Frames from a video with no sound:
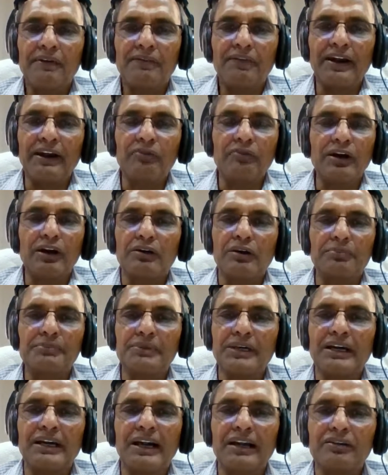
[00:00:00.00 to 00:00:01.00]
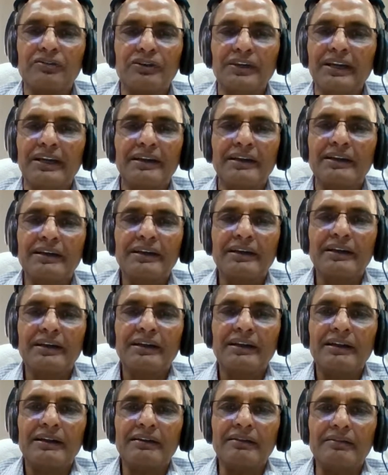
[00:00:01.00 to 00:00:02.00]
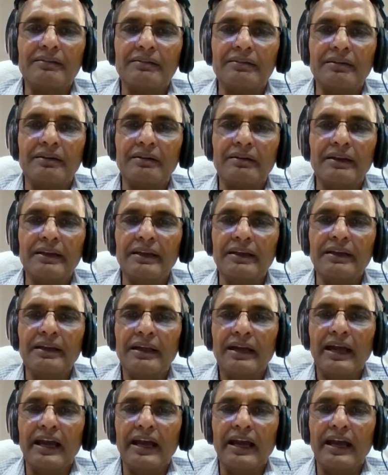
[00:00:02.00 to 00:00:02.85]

framework of the country, right?